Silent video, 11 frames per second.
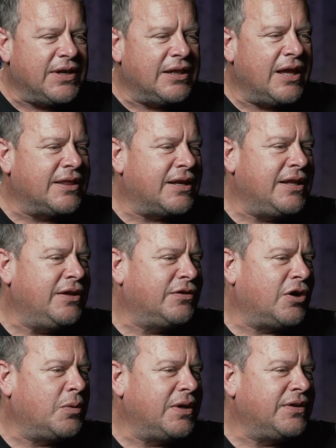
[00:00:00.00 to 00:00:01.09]
I like that he's
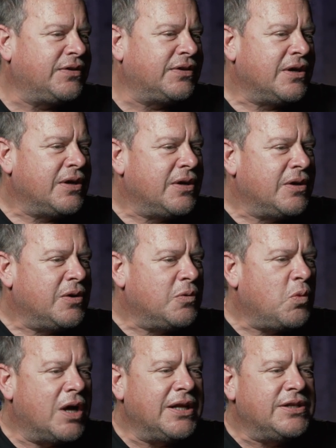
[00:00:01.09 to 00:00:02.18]
always
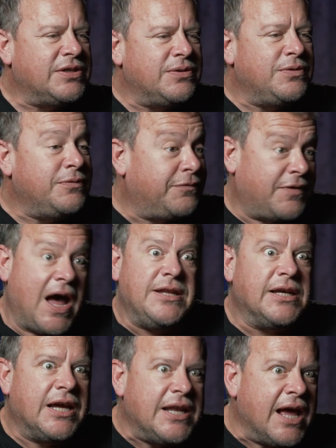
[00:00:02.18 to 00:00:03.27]
wanting to
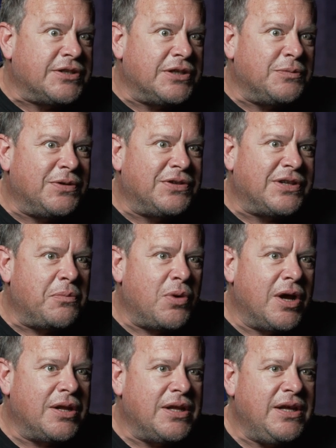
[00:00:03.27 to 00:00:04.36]
find a connection with
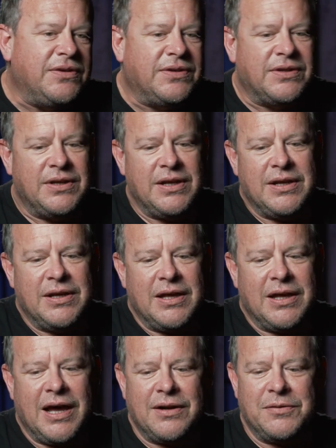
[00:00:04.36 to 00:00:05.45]
someone.
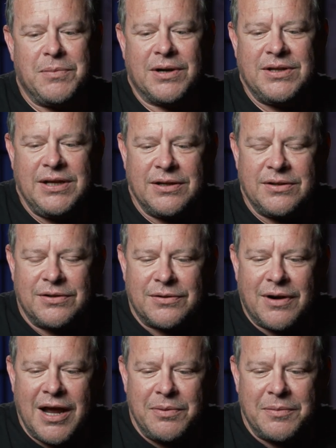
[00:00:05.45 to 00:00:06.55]
How does Martyna
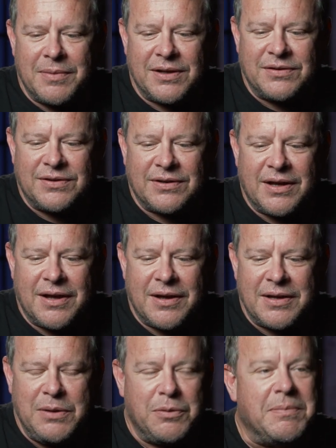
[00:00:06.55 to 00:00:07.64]
describe him as?
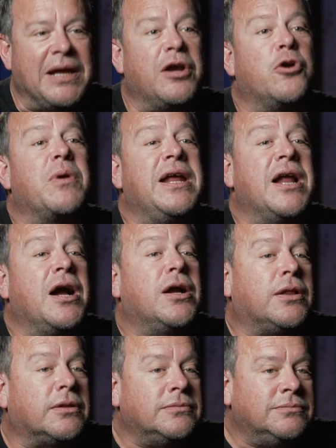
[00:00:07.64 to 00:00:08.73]
He would make a great
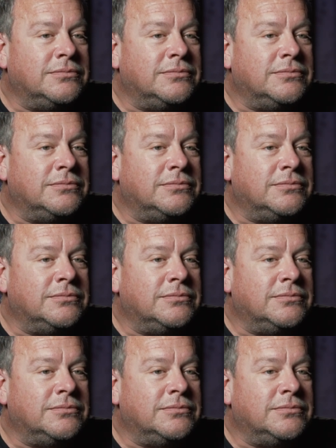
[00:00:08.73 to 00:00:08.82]
uncle.